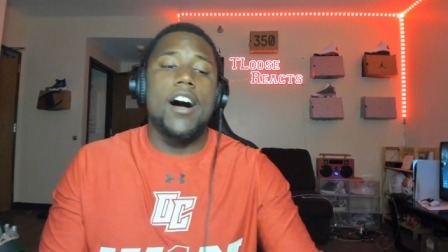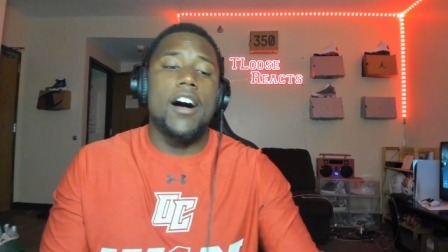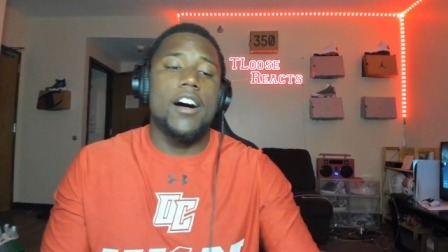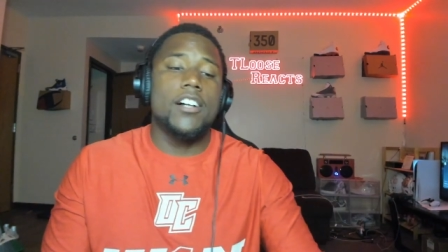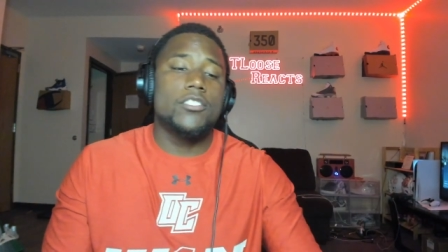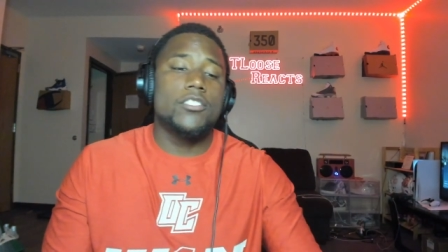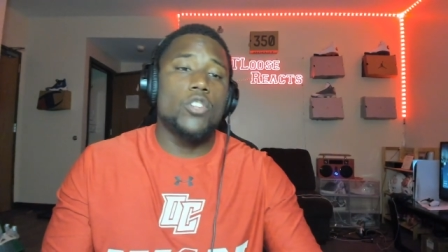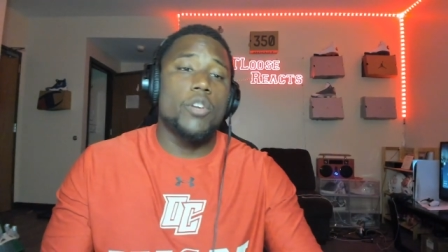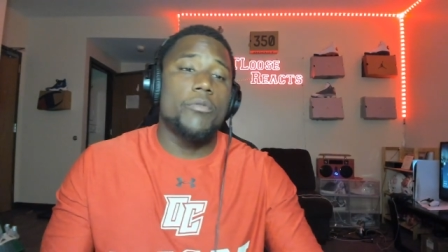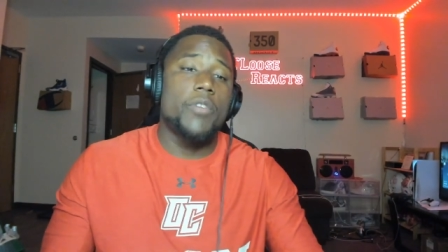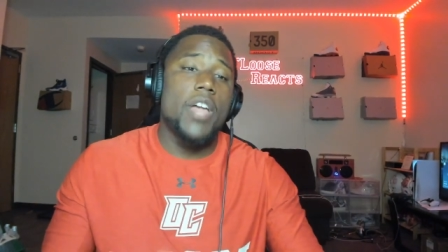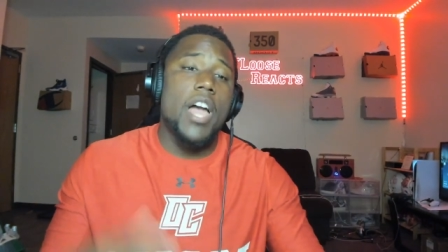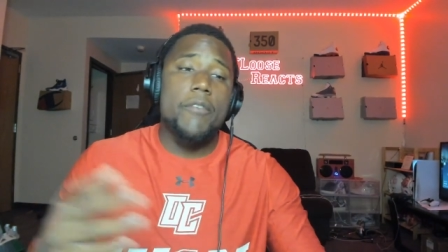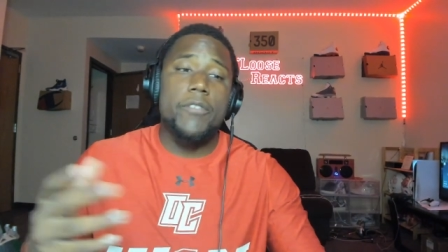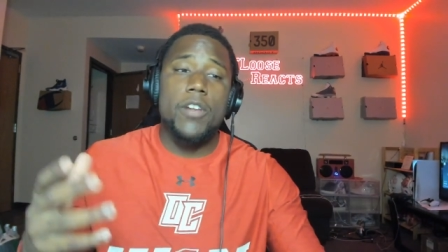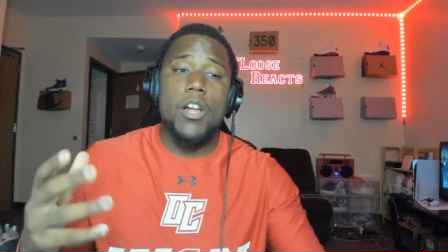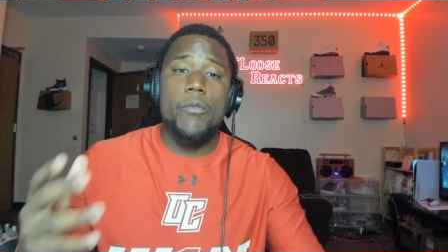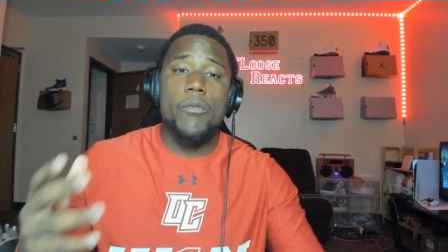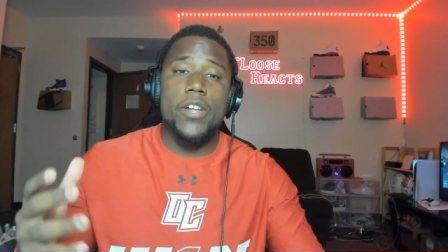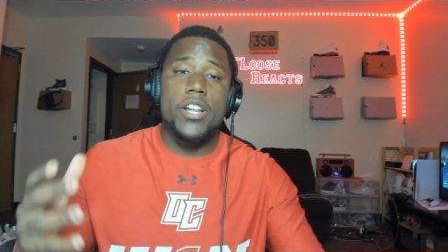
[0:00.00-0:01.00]
So if you
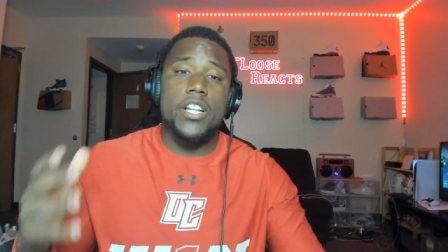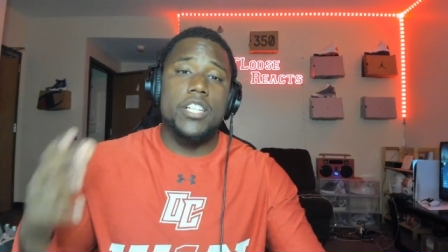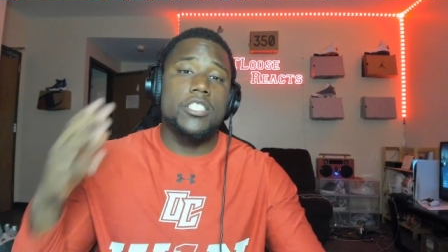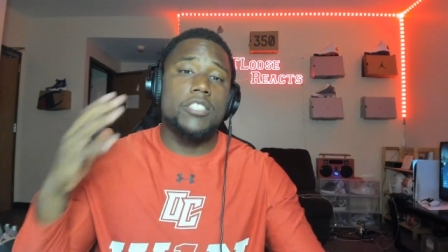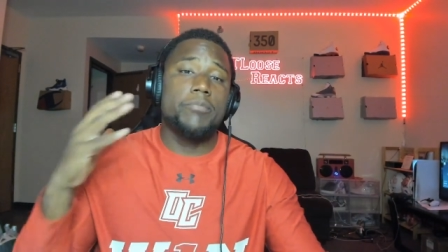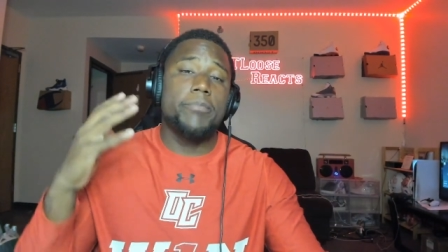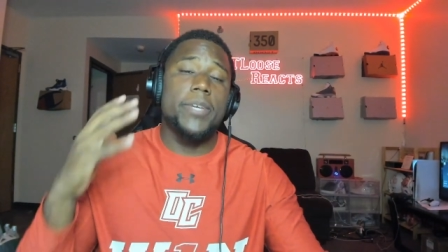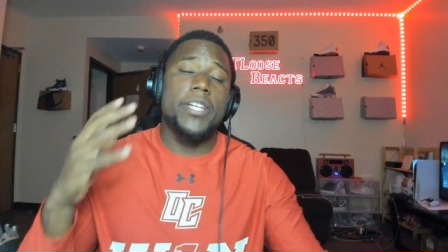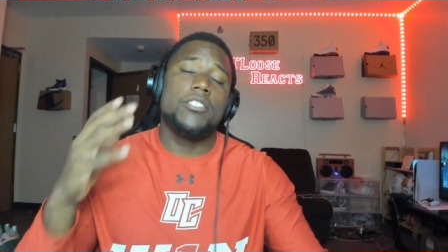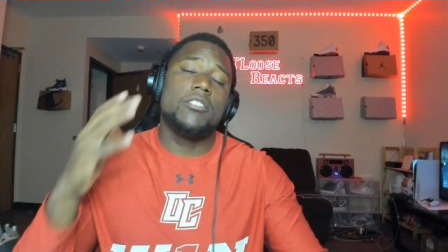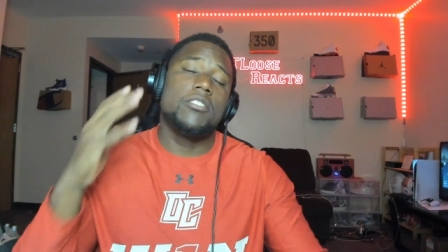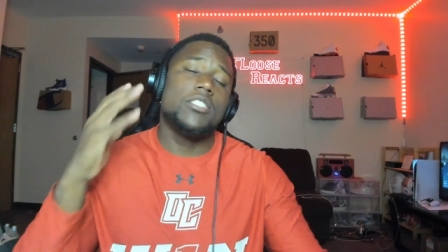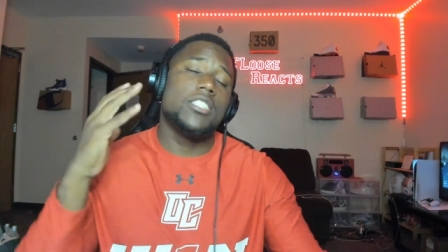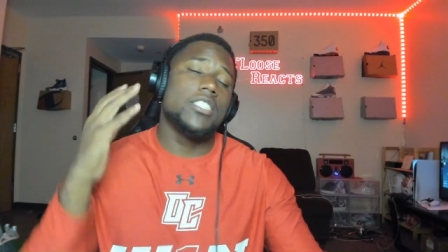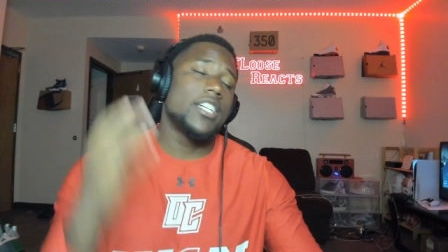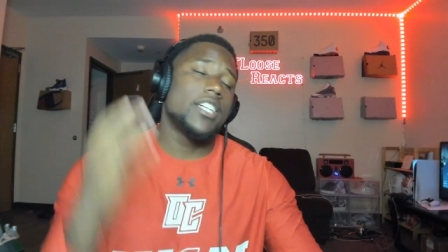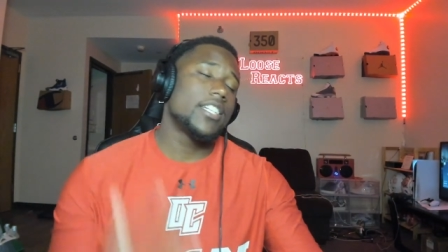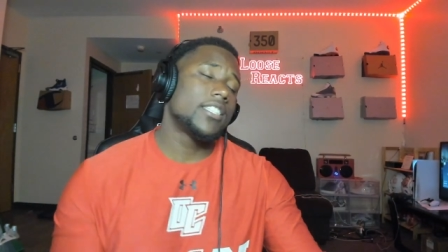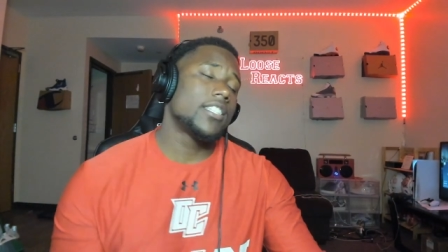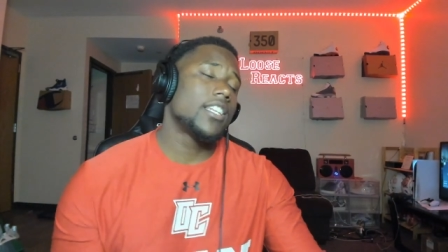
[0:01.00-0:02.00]
haven't already, just make sure you just
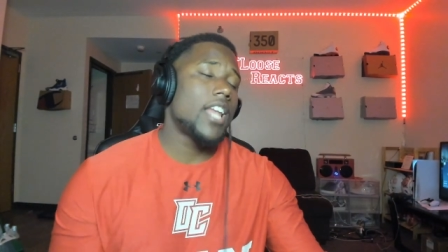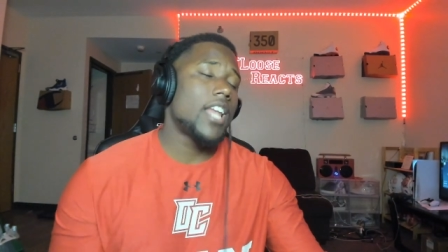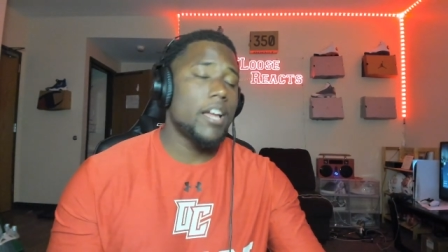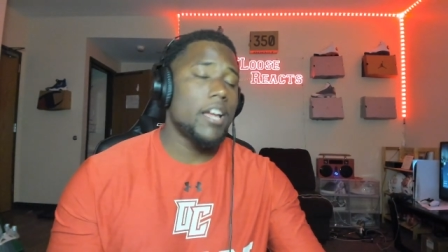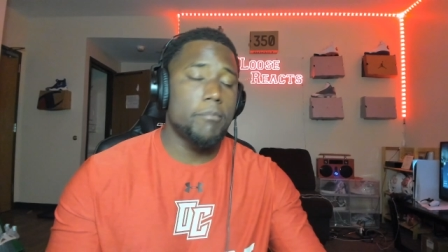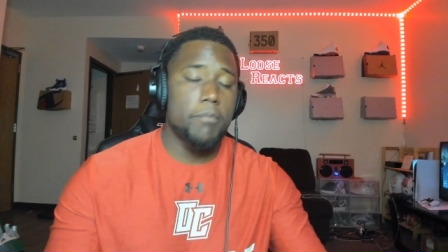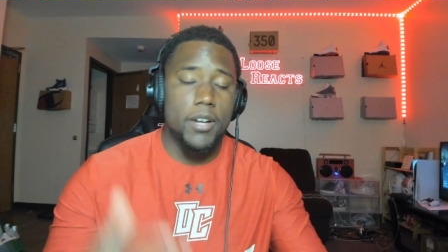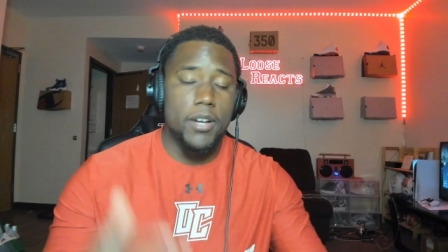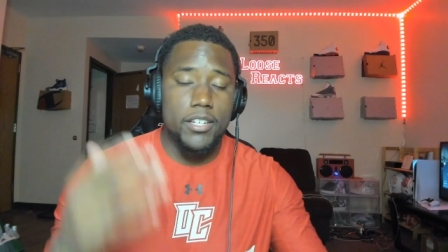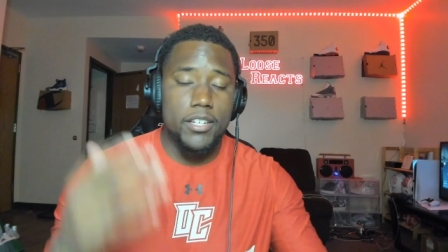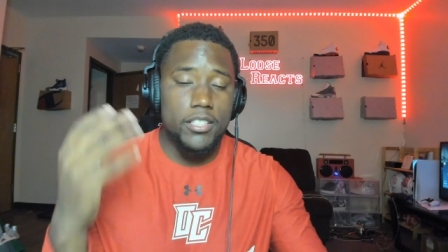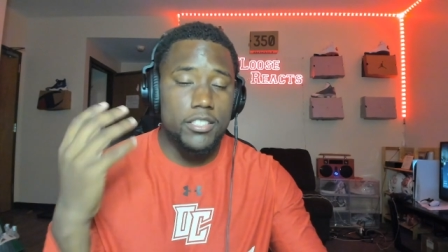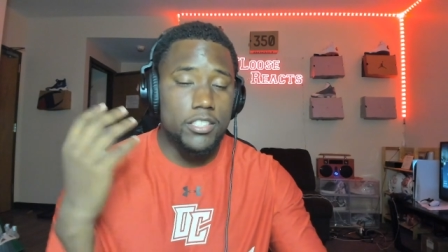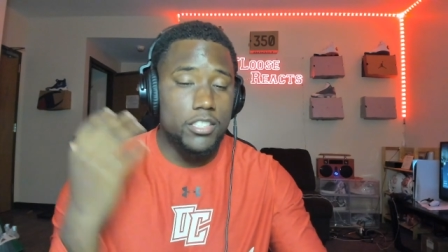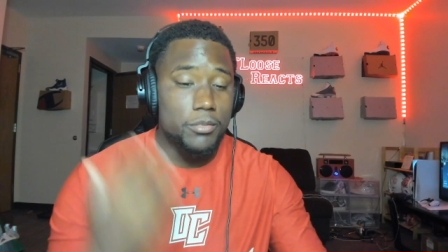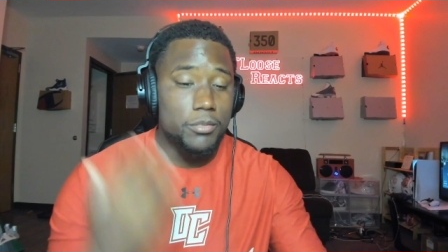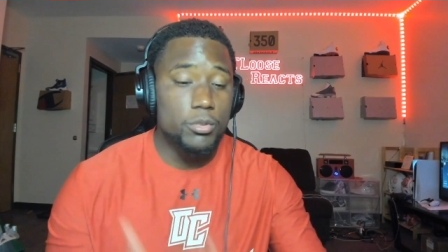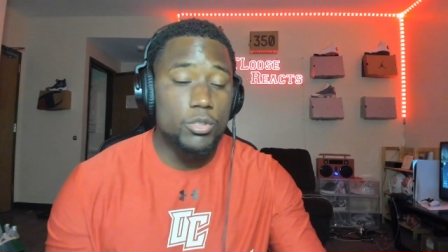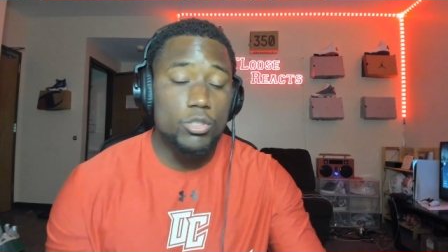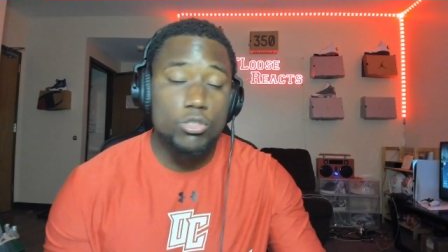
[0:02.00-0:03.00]
hit the like button,
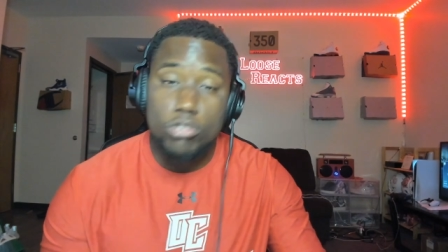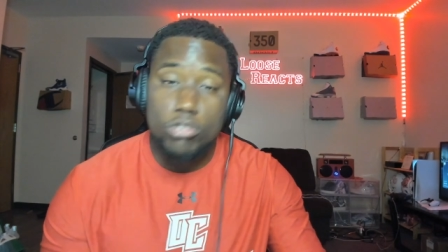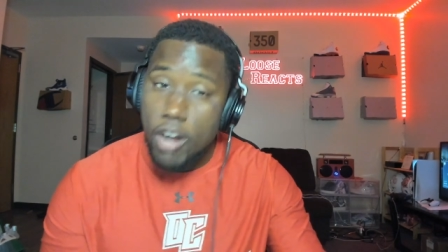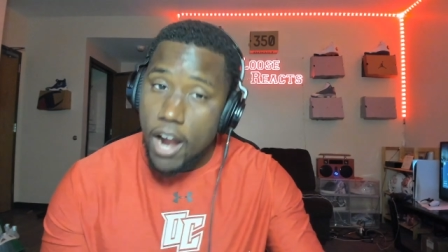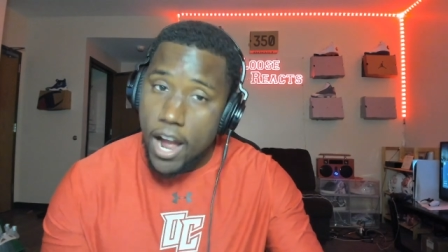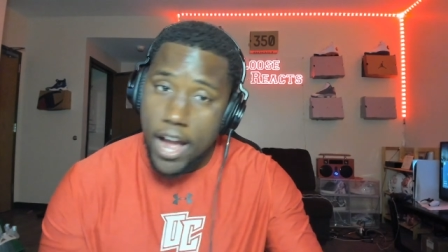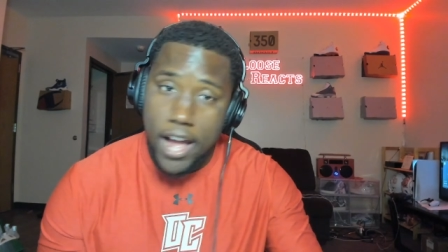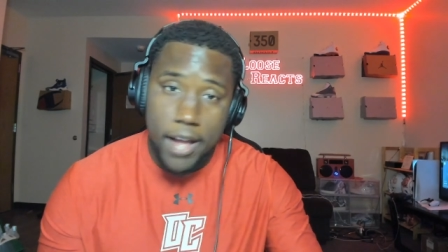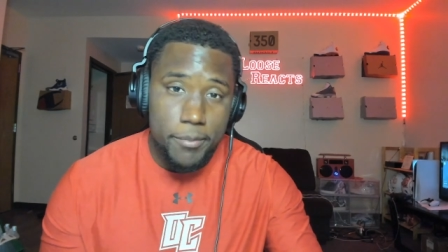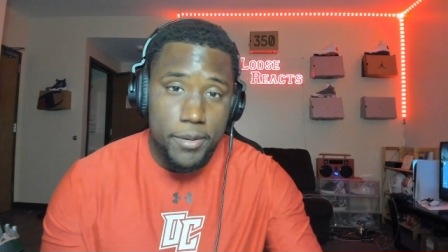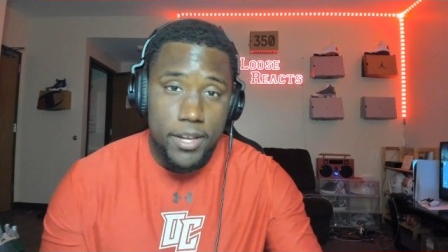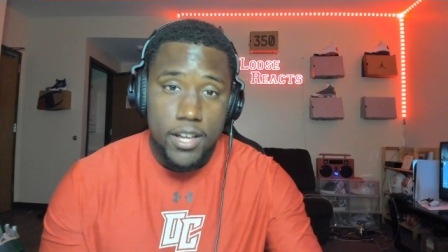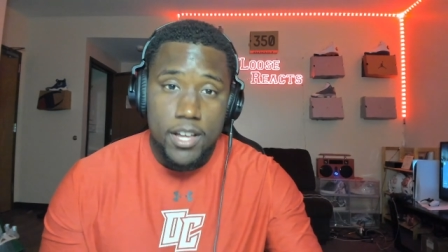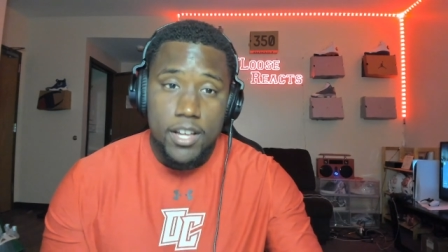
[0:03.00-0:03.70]
subscribe,